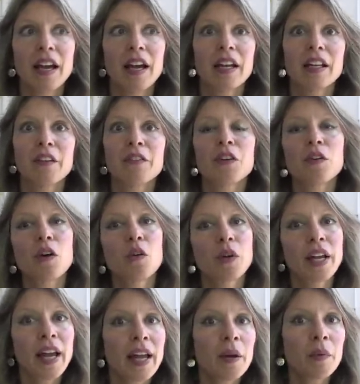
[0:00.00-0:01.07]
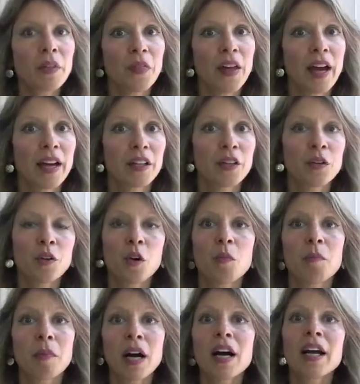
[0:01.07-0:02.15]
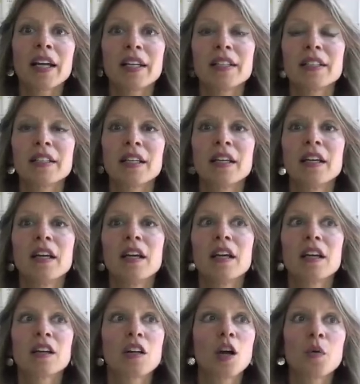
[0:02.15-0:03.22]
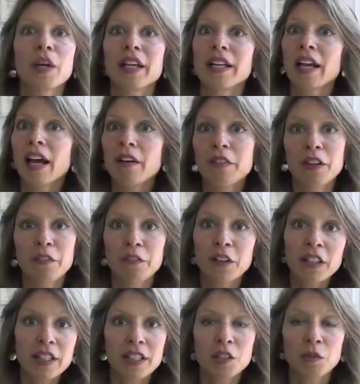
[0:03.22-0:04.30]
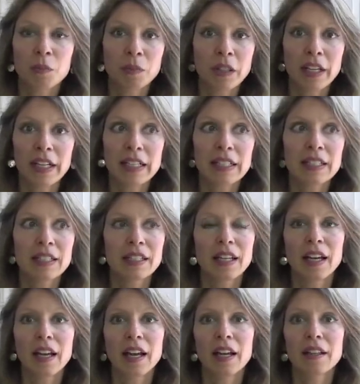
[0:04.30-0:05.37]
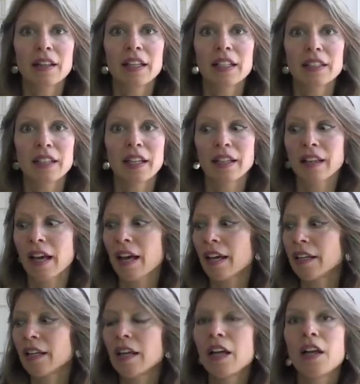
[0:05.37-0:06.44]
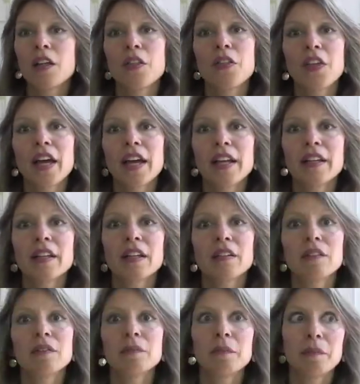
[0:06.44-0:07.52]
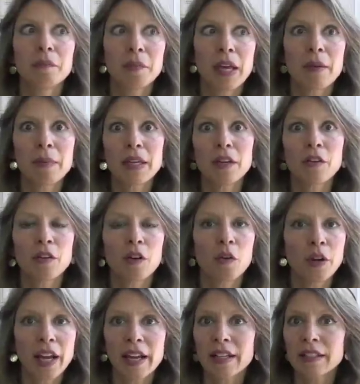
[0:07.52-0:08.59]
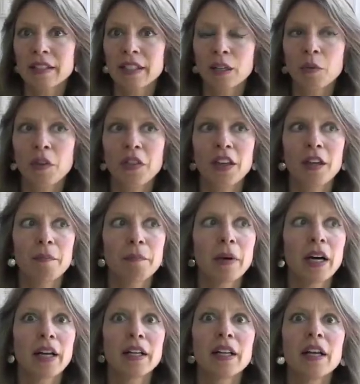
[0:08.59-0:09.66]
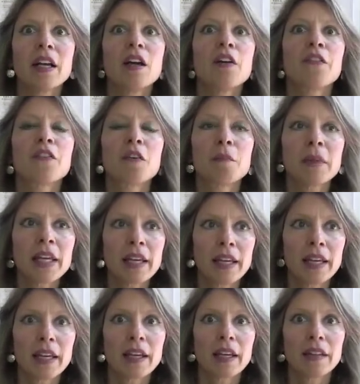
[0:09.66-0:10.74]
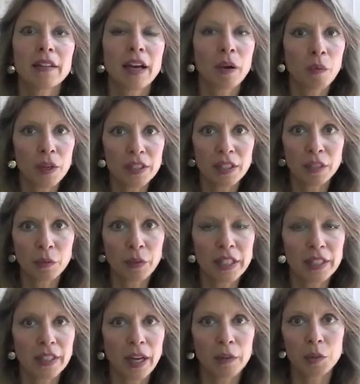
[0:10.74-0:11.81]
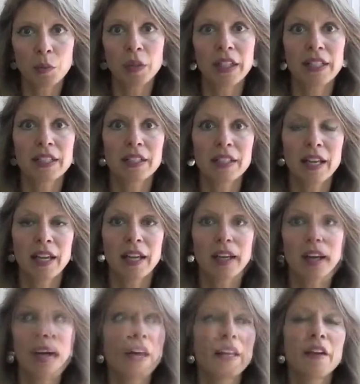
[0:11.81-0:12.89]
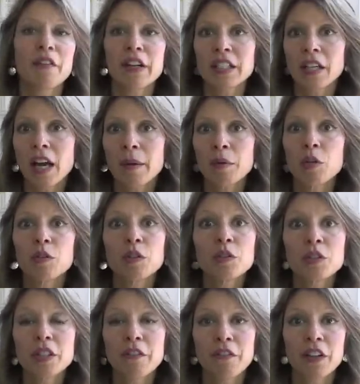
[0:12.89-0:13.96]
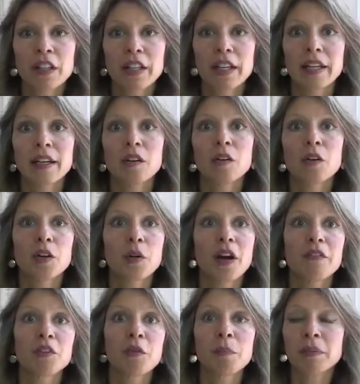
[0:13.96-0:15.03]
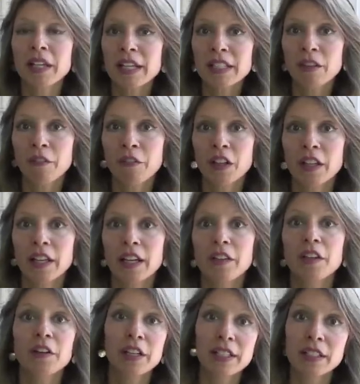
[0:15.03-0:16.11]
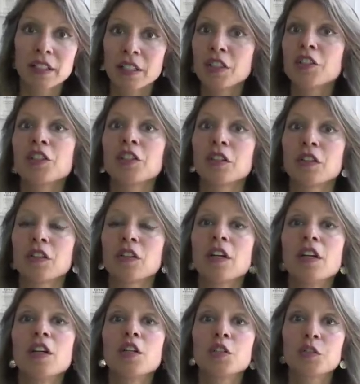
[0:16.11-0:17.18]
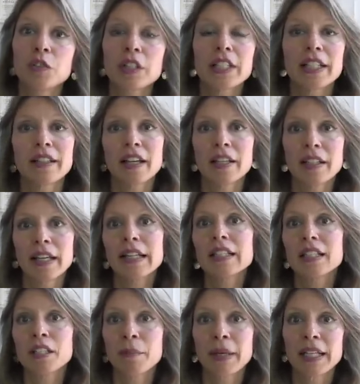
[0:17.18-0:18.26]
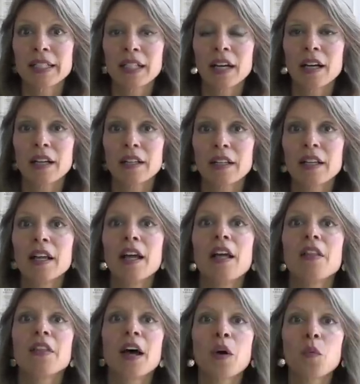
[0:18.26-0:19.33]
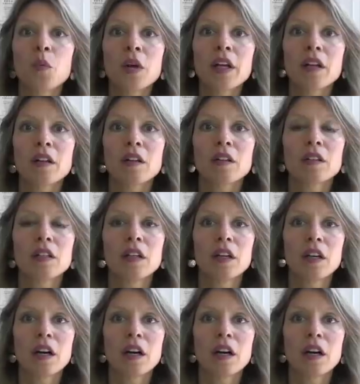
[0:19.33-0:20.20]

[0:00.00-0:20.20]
And if you're okay with that and you don't mind going and having fillings replaced and things like that, then maybe you're okay to stick with it. But for me, that wasn't a risk I was willing to take. And every time you lose a filling or you have to replace a filling, there is additional drilling that needs to be done that will